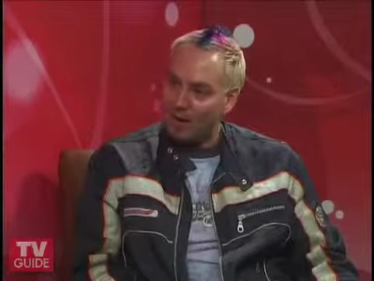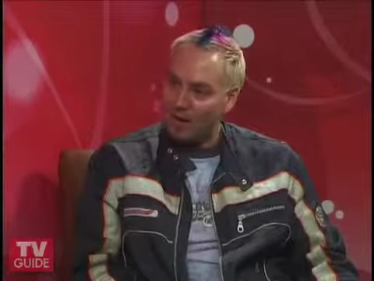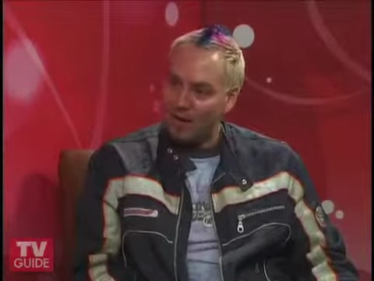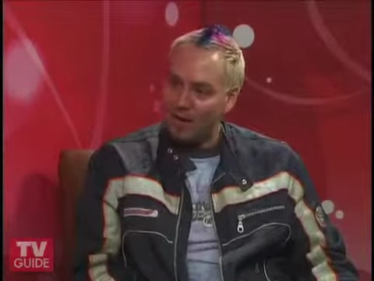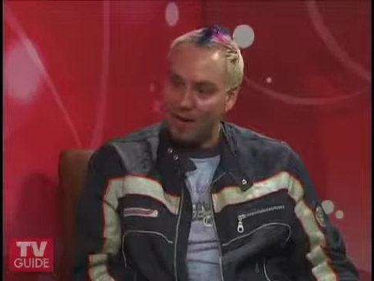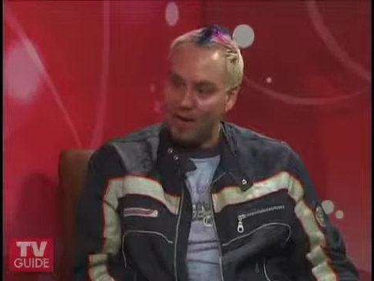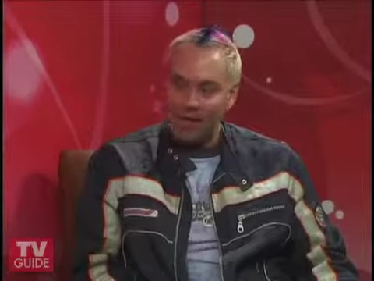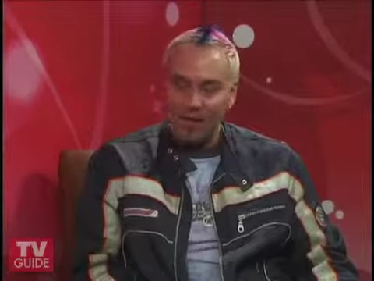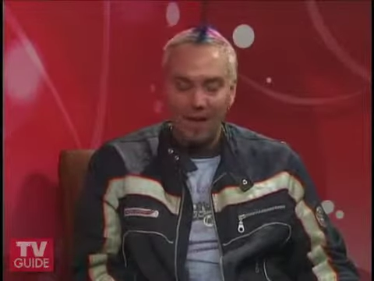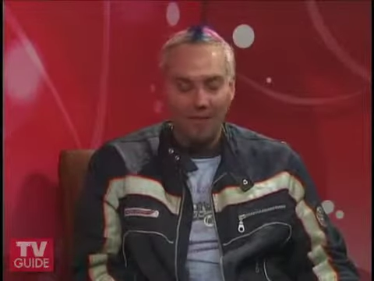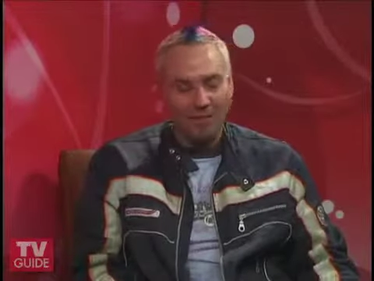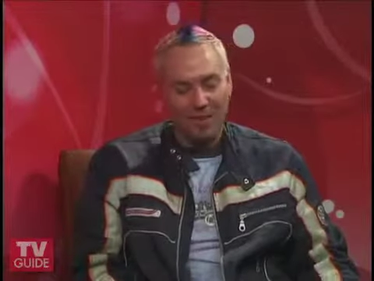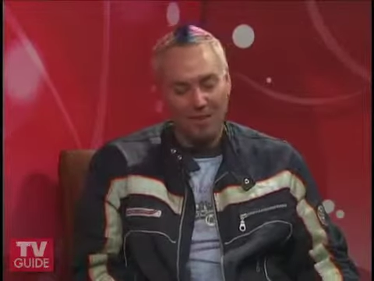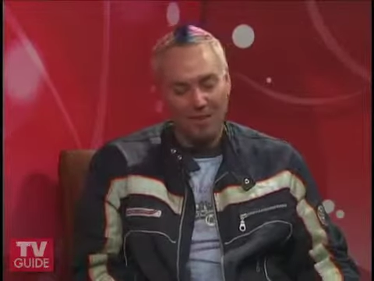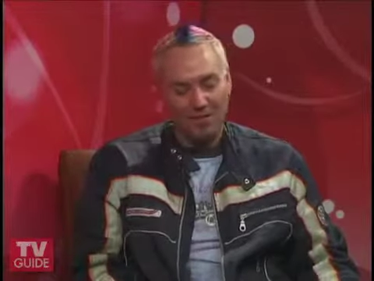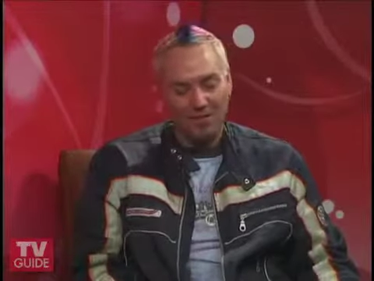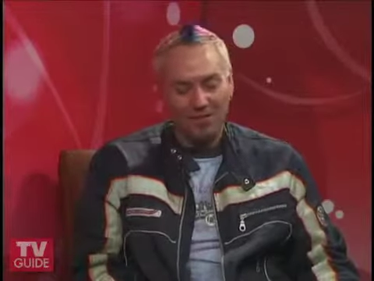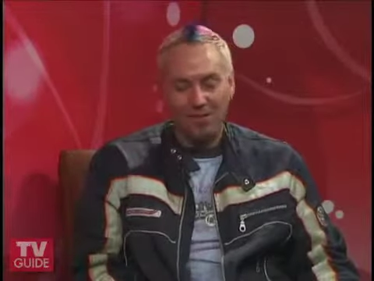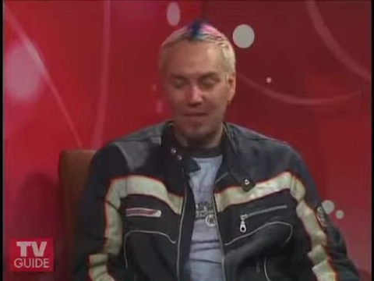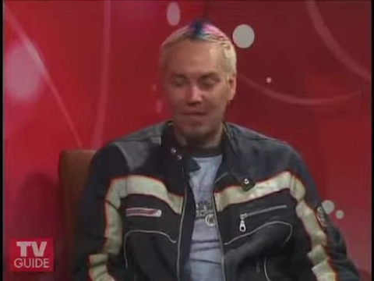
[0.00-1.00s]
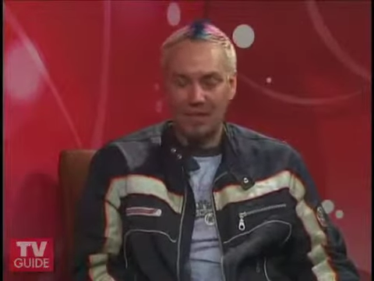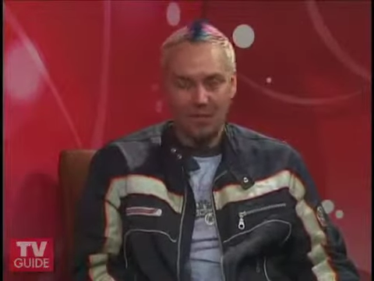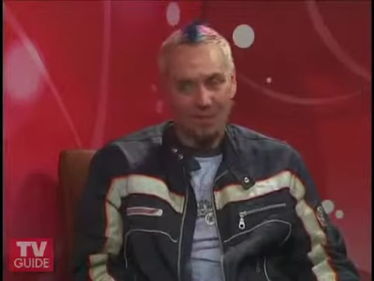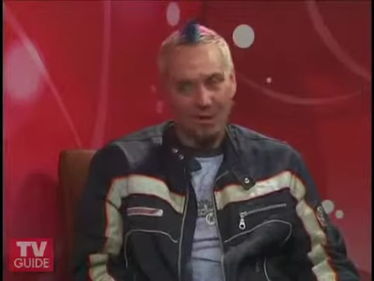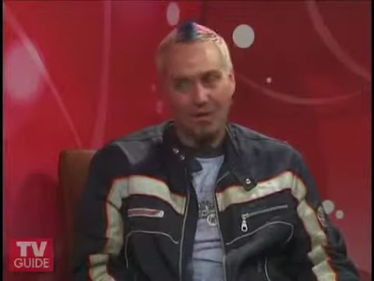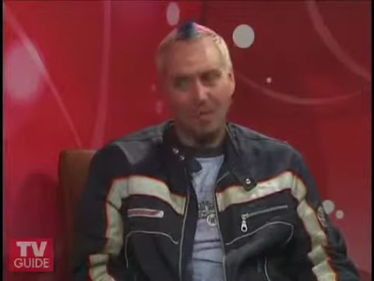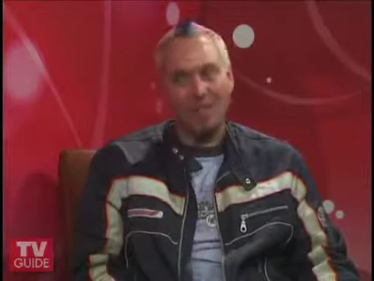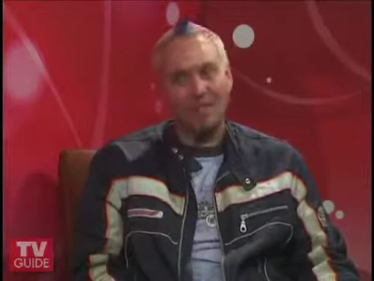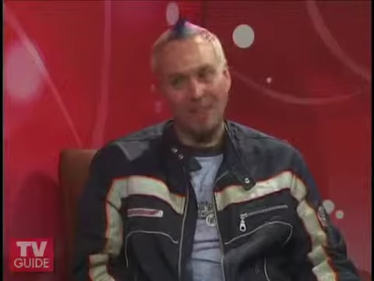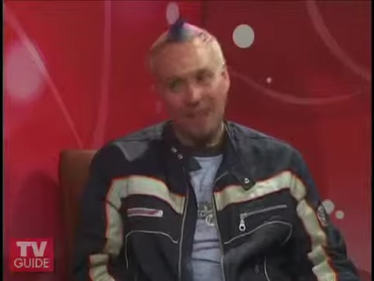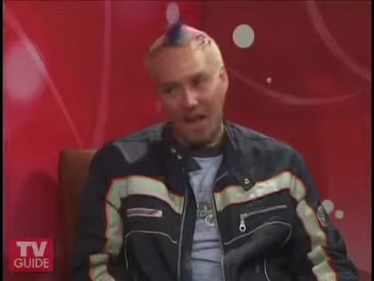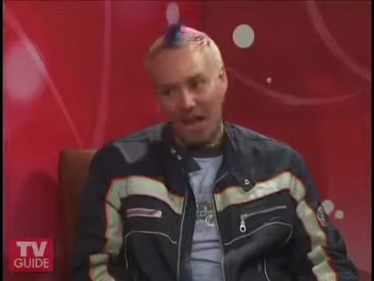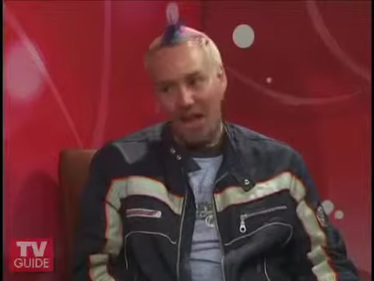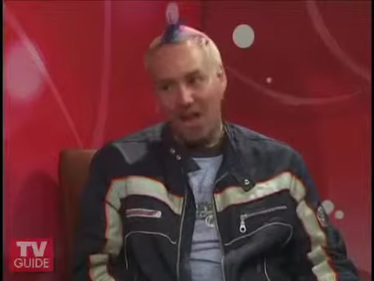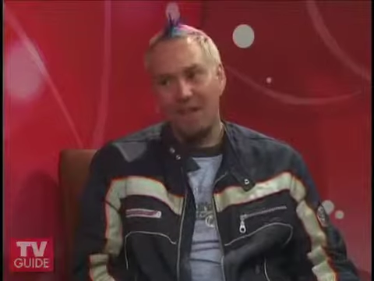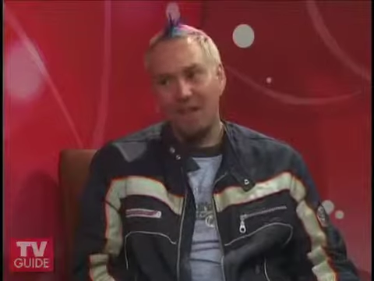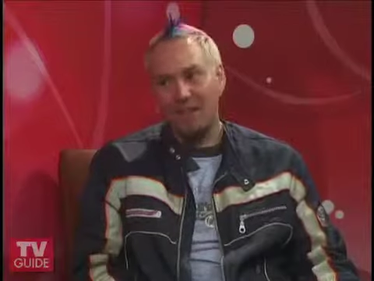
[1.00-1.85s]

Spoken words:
and then that made Suede sad.